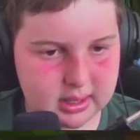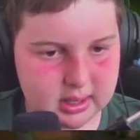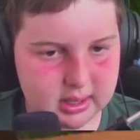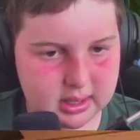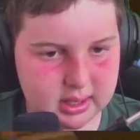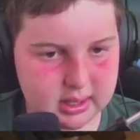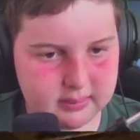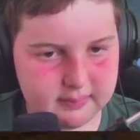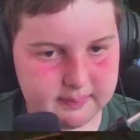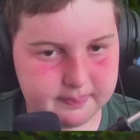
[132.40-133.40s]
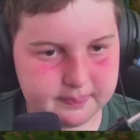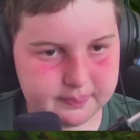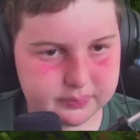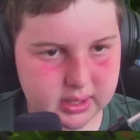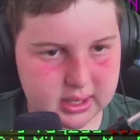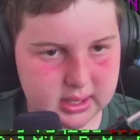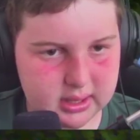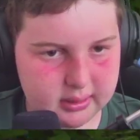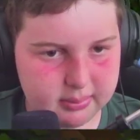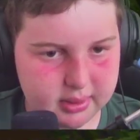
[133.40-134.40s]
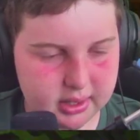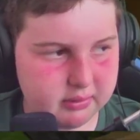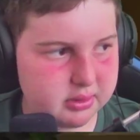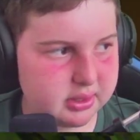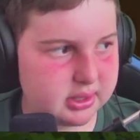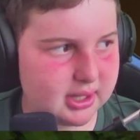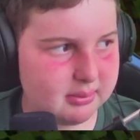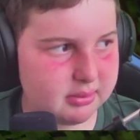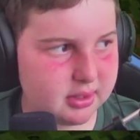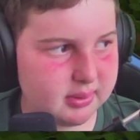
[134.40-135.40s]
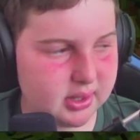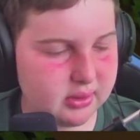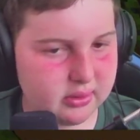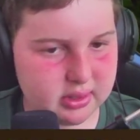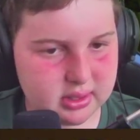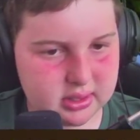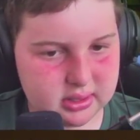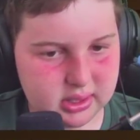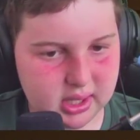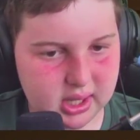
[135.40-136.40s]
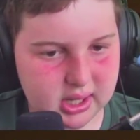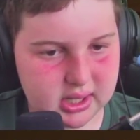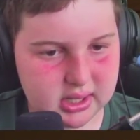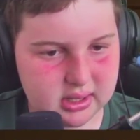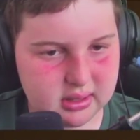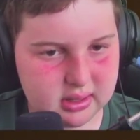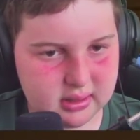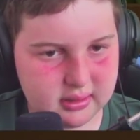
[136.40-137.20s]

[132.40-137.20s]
And then park closing times are about 9,